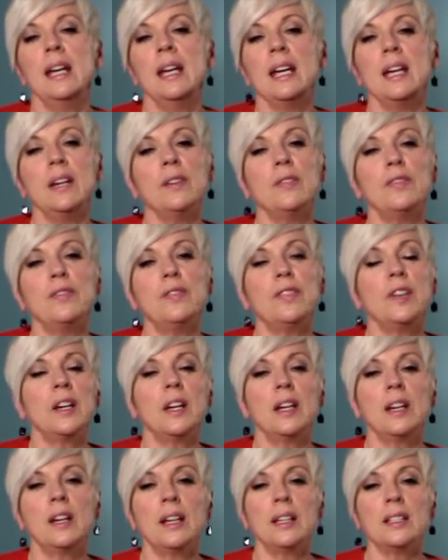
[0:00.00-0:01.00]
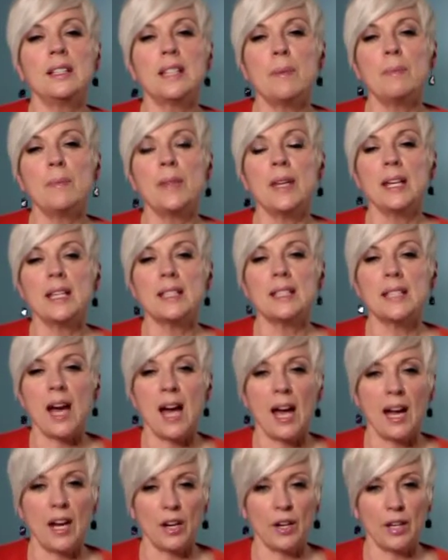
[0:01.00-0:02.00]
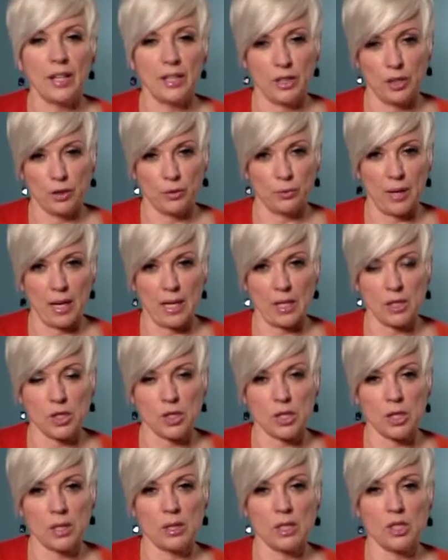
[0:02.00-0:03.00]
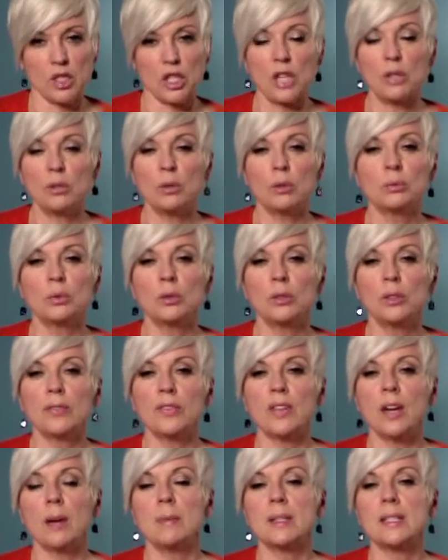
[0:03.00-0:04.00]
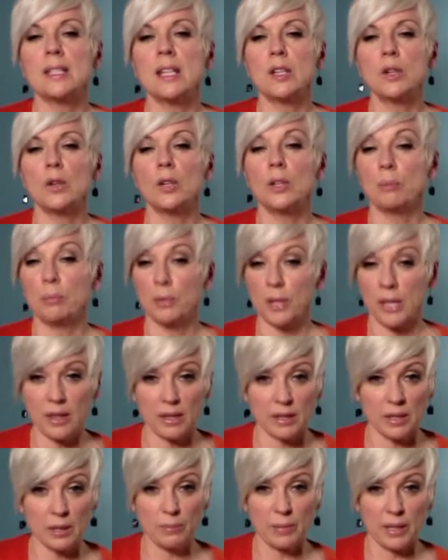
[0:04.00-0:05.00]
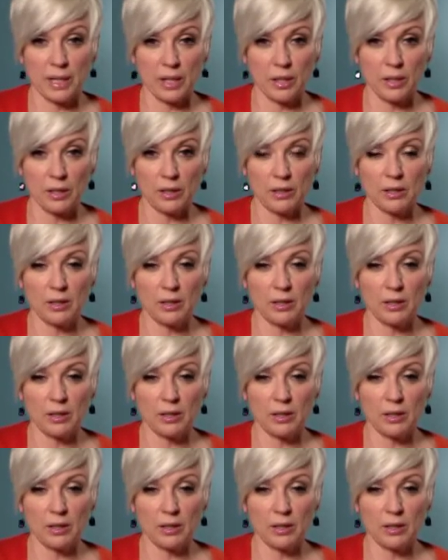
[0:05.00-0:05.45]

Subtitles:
If something is higher in your range, the general rule of thumb is that you're going to breathe a little bigger